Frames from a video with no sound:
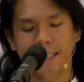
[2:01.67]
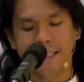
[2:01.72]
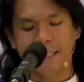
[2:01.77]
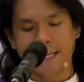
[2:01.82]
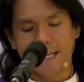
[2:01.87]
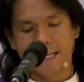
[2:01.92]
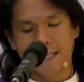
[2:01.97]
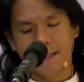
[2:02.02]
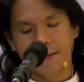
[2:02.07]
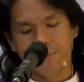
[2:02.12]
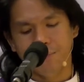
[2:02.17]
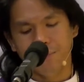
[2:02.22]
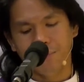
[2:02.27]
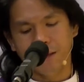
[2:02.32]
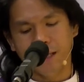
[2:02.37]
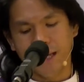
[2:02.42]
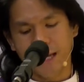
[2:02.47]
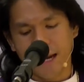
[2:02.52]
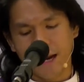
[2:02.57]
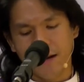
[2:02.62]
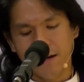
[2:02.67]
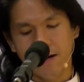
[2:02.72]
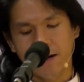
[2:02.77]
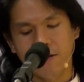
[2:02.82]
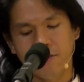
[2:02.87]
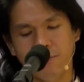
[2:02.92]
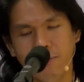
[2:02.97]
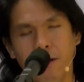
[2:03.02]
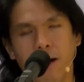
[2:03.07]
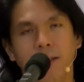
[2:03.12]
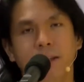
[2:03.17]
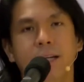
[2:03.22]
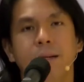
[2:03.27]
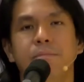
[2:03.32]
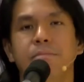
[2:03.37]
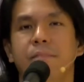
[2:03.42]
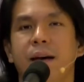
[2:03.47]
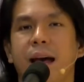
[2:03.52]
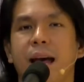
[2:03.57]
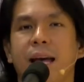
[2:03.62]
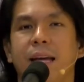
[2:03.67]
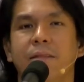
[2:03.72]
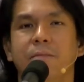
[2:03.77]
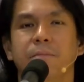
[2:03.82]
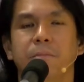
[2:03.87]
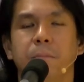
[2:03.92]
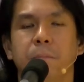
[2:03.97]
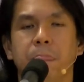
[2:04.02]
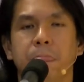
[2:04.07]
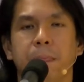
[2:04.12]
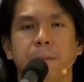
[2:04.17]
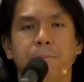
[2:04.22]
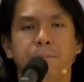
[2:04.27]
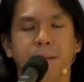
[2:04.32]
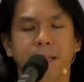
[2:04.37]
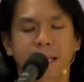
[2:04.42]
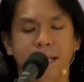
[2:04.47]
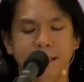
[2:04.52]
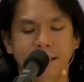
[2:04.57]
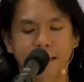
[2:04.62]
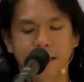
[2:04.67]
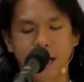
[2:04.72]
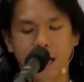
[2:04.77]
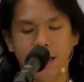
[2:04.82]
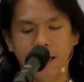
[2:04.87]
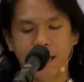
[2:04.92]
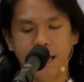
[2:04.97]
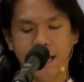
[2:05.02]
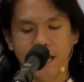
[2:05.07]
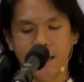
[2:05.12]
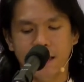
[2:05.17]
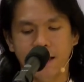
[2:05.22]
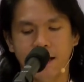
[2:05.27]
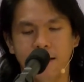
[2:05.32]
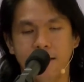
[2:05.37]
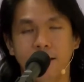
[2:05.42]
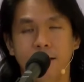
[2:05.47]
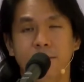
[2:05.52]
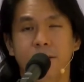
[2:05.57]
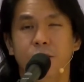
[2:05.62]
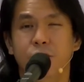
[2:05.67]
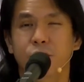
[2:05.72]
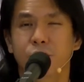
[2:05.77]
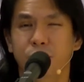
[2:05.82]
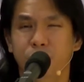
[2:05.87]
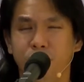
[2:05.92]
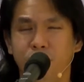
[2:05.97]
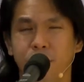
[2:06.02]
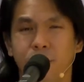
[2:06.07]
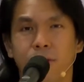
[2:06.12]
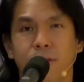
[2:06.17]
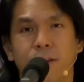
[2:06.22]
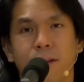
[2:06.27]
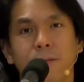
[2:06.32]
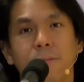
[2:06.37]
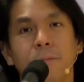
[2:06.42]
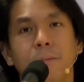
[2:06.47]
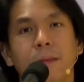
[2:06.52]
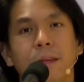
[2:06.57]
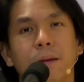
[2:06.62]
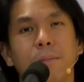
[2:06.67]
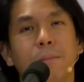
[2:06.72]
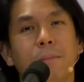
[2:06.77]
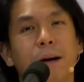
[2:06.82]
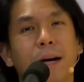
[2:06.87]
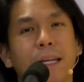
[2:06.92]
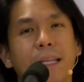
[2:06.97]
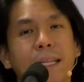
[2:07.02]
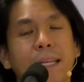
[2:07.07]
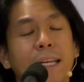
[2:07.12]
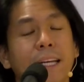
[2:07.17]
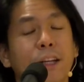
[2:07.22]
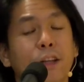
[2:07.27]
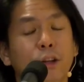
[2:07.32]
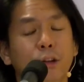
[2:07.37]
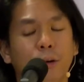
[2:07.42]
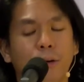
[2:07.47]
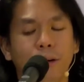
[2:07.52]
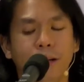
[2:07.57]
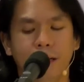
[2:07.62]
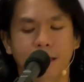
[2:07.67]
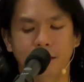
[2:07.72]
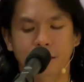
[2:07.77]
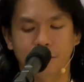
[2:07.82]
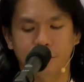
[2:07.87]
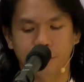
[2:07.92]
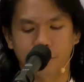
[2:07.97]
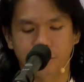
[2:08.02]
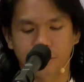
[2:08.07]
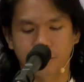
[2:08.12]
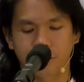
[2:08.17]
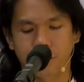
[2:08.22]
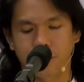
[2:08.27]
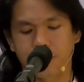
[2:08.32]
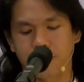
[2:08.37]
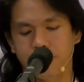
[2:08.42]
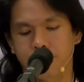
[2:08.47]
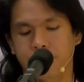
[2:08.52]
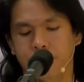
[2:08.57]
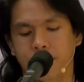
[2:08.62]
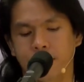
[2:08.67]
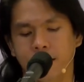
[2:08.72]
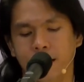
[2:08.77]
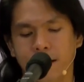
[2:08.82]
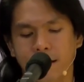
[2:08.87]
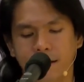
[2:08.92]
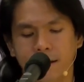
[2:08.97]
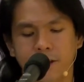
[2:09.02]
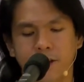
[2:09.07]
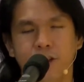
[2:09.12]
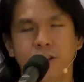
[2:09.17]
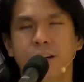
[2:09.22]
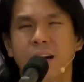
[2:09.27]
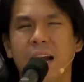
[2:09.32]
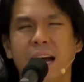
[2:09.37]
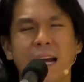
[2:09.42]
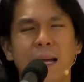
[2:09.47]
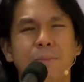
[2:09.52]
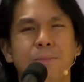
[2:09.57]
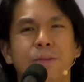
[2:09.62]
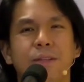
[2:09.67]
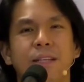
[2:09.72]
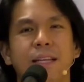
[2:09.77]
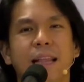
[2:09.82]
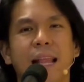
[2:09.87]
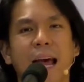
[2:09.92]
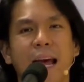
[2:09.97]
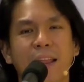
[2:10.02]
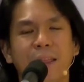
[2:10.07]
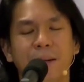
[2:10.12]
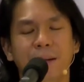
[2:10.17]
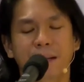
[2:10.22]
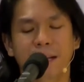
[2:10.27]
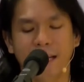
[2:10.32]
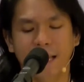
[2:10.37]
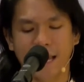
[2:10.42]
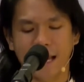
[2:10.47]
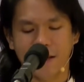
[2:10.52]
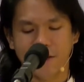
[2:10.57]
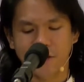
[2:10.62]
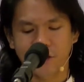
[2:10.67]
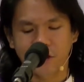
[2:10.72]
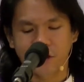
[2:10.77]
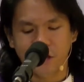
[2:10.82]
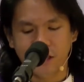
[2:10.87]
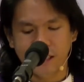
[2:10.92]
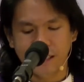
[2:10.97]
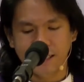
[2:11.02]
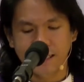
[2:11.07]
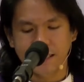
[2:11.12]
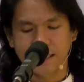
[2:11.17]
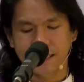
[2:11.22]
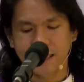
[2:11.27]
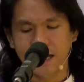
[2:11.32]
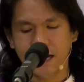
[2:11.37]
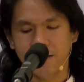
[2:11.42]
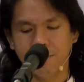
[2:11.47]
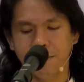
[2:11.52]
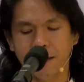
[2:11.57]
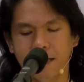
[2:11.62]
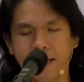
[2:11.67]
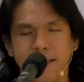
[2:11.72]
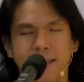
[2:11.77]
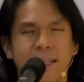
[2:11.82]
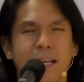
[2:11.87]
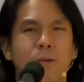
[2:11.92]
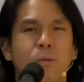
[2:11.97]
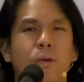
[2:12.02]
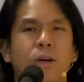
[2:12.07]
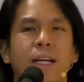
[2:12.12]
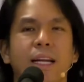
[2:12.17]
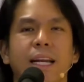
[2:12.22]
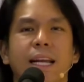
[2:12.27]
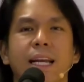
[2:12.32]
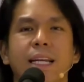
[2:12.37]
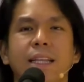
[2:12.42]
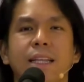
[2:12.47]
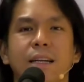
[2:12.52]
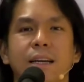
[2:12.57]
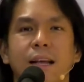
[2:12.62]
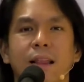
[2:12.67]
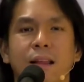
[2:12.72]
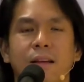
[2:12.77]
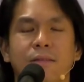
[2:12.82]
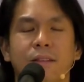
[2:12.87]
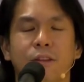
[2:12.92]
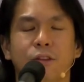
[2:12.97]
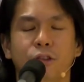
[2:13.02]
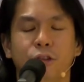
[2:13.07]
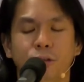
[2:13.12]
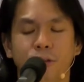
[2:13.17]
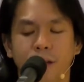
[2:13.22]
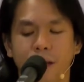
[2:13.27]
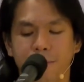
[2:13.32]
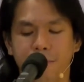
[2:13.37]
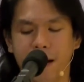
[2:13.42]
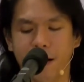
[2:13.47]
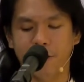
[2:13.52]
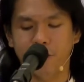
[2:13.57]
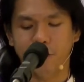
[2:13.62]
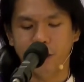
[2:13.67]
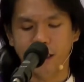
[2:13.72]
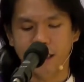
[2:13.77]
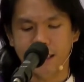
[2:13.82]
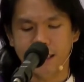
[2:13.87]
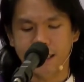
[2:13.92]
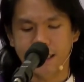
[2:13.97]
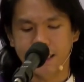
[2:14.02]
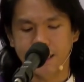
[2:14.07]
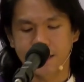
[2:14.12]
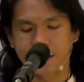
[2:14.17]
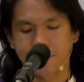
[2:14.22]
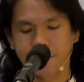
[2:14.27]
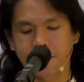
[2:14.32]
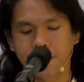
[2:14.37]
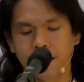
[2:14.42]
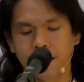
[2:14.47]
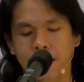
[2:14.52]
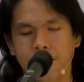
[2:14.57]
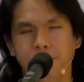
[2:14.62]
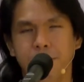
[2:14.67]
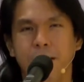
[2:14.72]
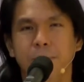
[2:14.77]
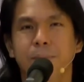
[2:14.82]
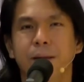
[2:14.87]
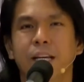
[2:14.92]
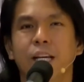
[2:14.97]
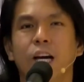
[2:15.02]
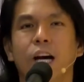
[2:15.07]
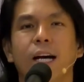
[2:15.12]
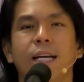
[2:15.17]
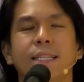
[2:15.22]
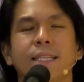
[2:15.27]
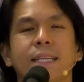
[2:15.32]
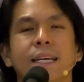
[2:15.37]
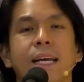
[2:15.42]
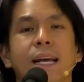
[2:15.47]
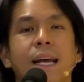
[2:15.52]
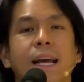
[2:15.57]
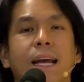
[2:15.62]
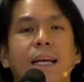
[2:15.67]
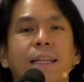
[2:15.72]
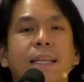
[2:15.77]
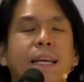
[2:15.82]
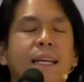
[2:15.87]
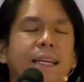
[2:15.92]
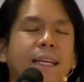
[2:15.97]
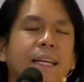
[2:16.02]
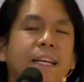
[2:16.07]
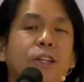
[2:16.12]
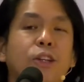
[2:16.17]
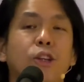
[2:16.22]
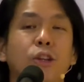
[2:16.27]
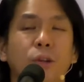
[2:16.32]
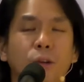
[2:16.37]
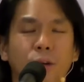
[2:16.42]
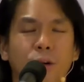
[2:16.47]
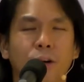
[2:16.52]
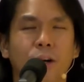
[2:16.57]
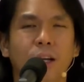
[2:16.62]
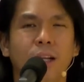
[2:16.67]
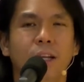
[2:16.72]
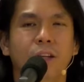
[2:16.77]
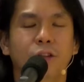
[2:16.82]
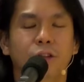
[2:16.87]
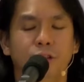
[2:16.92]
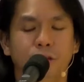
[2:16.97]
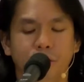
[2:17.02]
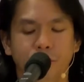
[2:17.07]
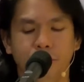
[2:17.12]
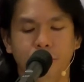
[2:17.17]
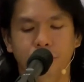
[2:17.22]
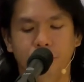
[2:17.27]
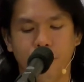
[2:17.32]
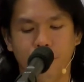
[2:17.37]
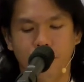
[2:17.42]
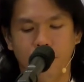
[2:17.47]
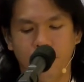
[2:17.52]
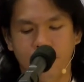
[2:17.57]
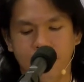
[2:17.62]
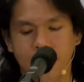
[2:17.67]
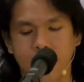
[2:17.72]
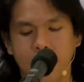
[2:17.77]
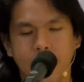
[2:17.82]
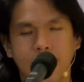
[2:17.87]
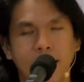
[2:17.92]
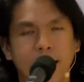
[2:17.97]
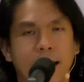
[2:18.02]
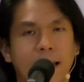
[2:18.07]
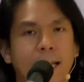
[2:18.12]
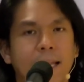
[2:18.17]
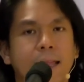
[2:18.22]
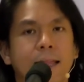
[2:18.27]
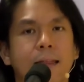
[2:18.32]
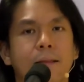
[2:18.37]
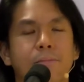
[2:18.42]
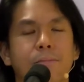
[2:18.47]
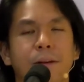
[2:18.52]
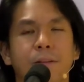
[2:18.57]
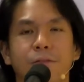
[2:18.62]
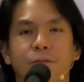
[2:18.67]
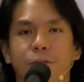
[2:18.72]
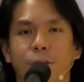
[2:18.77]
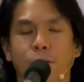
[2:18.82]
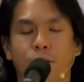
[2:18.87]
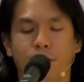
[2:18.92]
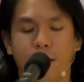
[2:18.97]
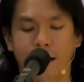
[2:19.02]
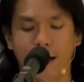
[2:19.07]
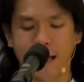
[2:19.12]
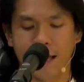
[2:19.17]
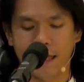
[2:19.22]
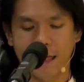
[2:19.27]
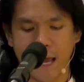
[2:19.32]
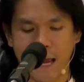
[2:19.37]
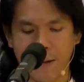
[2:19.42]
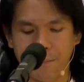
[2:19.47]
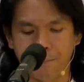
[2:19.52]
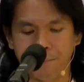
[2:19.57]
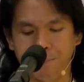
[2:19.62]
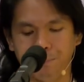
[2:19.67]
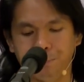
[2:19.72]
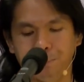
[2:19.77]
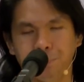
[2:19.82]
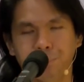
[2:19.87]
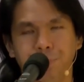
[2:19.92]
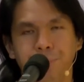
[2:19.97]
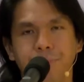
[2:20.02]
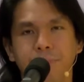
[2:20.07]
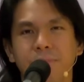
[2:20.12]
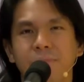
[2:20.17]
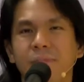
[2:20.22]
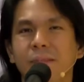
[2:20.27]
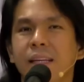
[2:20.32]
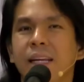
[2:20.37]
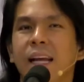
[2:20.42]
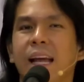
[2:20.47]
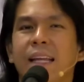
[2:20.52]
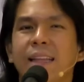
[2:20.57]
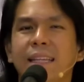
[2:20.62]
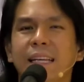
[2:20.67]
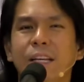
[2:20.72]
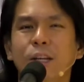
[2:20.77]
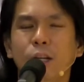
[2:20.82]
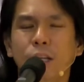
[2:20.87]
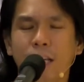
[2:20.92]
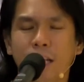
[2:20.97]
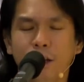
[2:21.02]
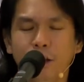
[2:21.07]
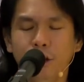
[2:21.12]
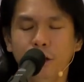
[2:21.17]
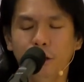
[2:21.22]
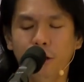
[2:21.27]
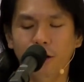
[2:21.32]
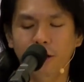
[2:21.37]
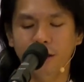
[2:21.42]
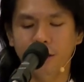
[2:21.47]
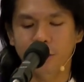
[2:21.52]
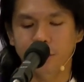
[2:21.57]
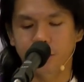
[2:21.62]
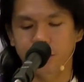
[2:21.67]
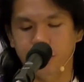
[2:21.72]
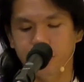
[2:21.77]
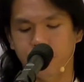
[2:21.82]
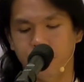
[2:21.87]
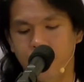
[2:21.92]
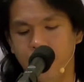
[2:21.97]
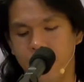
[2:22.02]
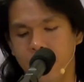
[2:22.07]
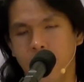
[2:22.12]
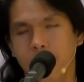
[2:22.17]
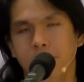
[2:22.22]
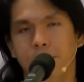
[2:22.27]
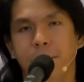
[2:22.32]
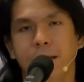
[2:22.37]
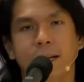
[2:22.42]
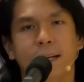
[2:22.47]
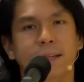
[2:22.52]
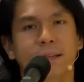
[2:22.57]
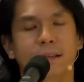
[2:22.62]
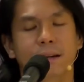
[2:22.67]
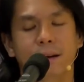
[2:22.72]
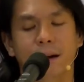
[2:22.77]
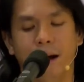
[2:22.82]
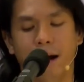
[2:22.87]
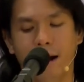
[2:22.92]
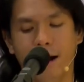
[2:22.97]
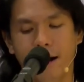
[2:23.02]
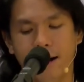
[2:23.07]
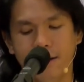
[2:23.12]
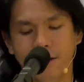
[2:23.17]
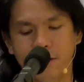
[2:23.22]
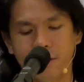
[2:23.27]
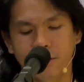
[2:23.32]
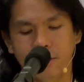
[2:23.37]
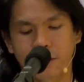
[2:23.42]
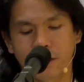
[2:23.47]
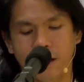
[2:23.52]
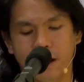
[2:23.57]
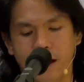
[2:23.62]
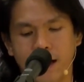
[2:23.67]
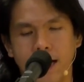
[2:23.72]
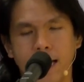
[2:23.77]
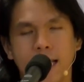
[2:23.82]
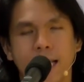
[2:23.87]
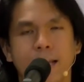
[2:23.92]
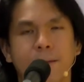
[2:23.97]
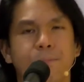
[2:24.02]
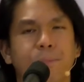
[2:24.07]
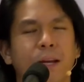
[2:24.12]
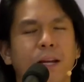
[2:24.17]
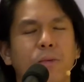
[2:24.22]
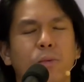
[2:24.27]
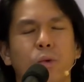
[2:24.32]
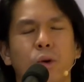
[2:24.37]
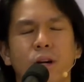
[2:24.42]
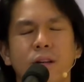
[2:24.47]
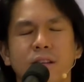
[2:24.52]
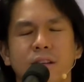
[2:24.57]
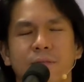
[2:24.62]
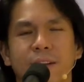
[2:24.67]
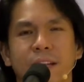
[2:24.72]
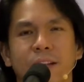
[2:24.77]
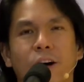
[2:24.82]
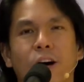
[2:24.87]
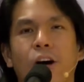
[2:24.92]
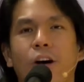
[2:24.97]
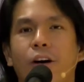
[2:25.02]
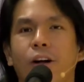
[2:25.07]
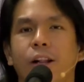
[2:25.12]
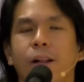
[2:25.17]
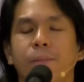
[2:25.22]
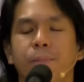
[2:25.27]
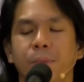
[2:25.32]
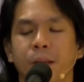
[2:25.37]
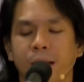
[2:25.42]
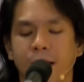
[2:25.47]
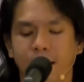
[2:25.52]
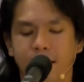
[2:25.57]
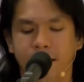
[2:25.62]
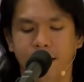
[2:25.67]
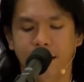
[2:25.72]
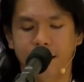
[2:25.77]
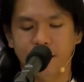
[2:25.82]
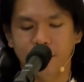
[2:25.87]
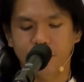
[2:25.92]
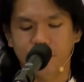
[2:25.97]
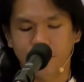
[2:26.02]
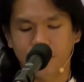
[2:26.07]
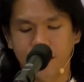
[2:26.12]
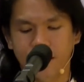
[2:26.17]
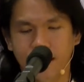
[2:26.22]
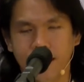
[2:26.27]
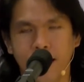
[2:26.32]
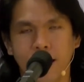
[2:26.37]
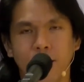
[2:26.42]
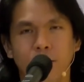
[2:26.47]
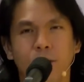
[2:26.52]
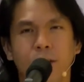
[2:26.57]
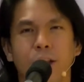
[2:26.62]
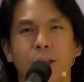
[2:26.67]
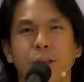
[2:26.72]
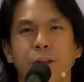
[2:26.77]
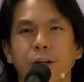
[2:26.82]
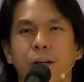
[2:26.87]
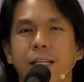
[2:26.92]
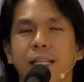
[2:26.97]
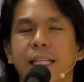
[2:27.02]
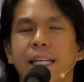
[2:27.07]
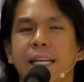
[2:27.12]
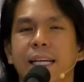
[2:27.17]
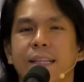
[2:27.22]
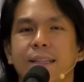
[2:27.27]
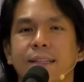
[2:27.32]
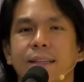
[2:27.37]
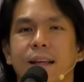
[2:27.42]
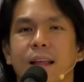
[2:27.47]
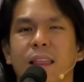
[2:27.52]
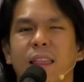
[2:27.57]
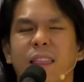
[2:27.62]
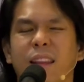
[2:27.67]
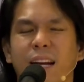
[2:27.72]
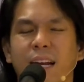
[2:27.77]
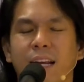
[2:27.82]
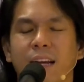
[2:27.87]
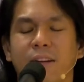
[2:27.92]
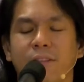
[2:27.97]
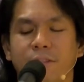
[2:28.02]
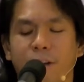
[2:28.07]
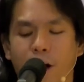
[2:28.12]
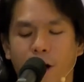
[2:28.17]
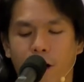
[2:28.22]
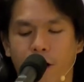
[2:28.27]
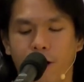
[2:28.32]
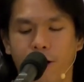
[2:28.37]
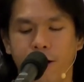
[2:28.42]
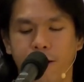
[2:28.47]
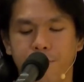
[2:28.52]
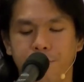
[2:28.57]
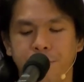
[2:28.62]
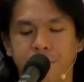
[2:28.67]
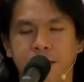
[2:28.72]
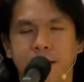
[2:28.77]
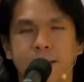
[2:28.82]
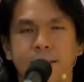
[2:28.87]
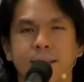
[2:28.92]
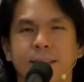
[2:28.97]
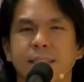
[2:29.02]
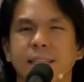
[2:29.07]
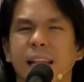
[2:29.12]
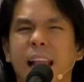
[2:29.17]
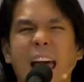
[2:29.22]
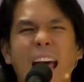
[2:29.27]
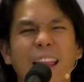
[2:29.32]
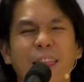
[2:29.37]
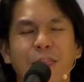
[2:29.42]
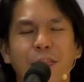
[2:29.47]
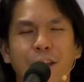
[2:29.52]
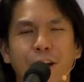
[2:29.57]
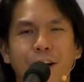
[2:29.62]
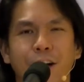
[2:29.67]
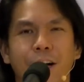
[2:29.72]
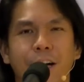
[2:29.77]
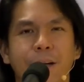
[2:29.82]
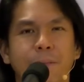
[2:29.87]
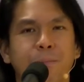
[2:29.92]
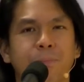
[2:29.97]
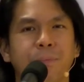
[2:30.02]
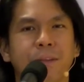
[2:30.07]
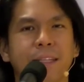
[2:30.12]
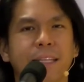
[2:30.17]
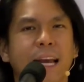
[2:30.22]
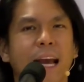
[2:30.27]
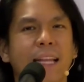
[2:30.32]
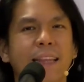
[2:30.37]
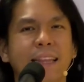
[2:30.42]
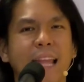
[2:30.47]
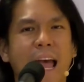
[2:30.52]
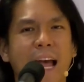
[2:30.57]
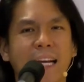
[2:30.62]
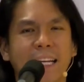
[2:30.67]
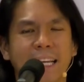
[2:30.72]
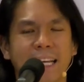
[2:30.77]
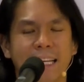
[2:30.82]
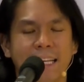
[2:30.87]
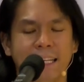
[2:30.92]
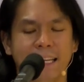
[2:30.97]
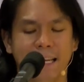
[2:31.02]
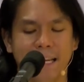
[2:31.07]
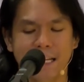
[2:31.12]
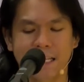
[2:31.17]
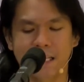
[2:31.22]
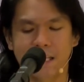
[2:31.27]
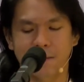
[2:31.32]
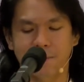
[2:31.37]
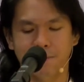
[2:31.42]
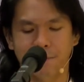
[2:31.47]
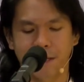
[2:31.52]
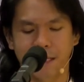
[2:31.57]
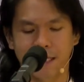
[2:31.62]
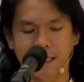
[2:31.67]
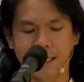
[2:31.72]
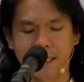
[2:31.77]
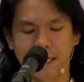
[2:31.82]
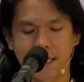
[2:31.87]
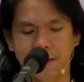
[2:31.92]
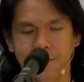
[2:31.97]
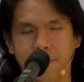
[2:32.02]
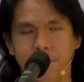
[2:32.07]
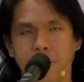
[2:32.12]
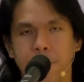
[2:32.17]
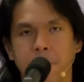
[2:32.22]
said, "The error of modern man is not ignorance of the truth, but ignoring the truth." The scribes slandered against Jesus not because they were ignorant of the truth about Jesus, but because they ignored the truth already laid before them. And they ignored the truth because their hearts were hardened. And worst of it all, they resorted to the dirtiest trick of all: slander, attacking his person.